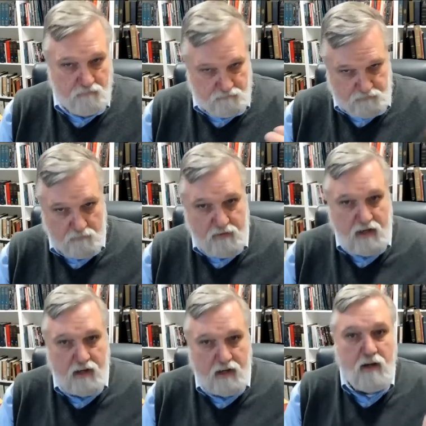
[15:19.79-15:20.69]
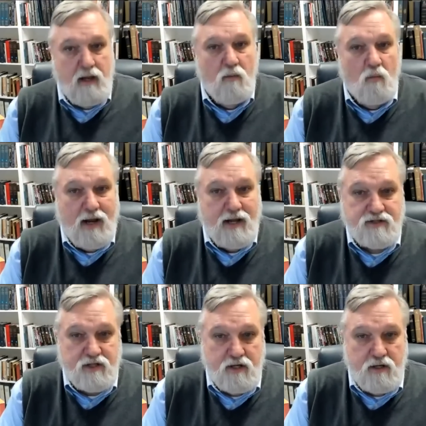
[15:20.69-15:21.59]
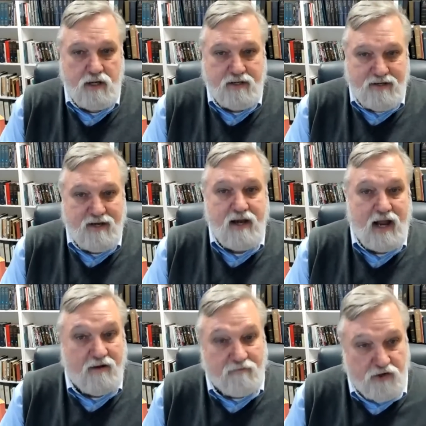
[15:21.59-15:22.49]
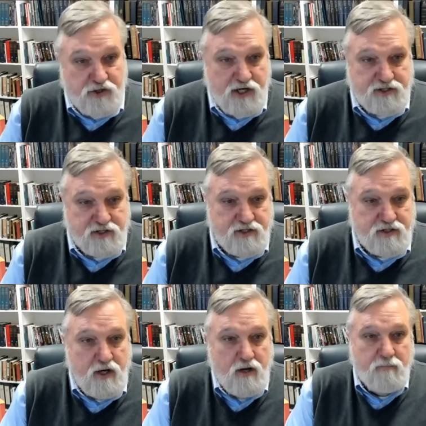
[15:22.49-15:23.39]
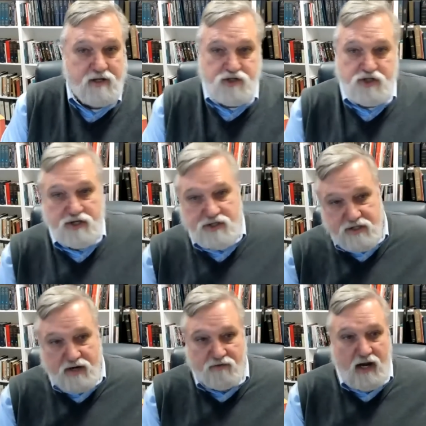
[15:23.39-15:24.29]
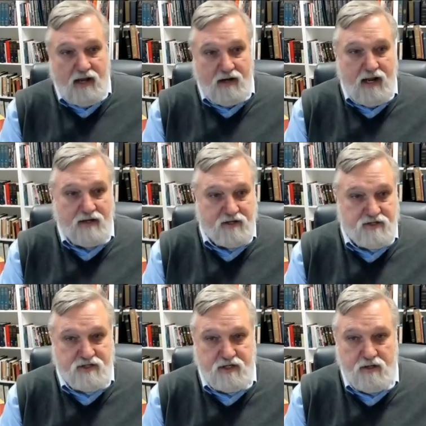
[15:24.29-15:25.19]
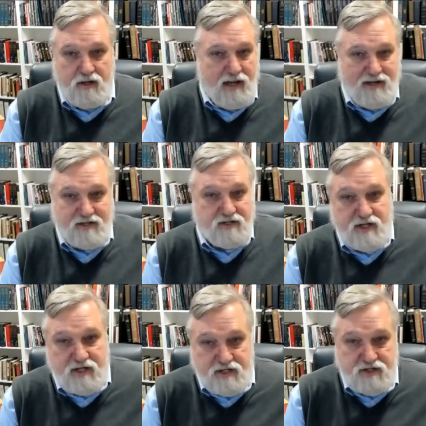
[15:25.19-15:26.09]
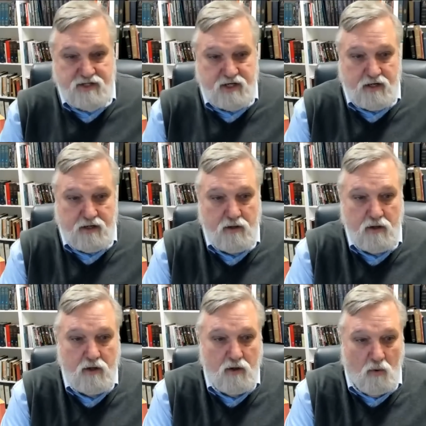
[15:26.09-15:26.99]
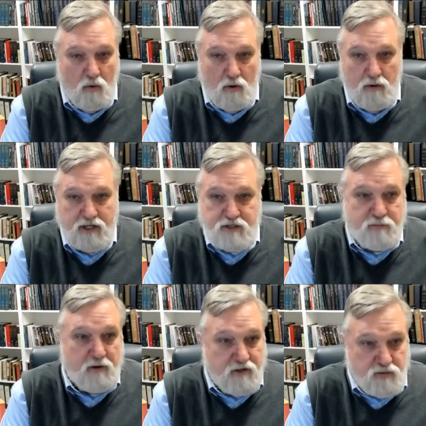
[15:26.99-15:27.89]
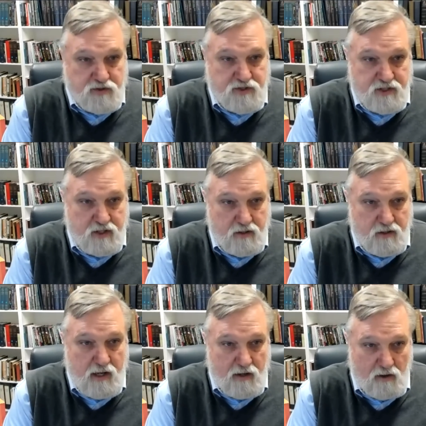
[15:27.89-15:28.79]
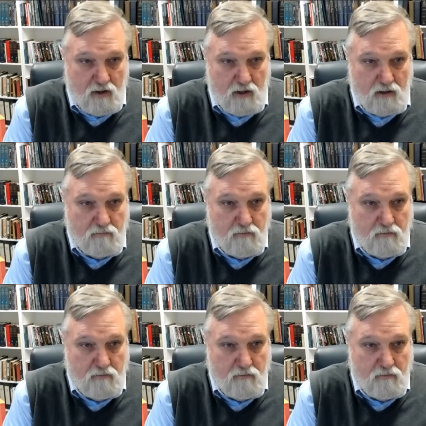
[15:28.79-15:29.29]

for me in ways that it didn't have for Jesus, because Jesus never had antecedent, antecedent sin or experience with sin at all.